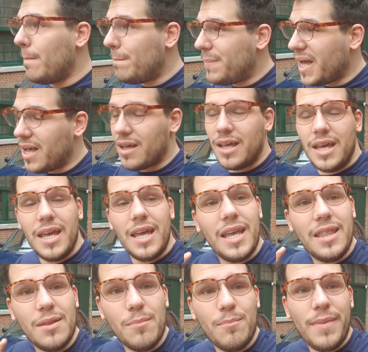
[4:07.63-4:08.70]
But in
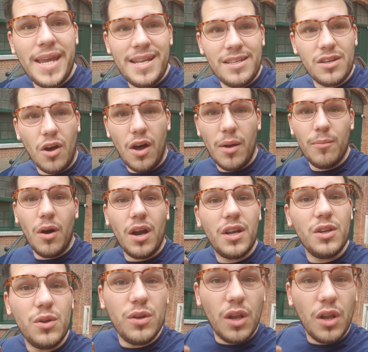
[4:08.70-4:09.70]
the meantime I can do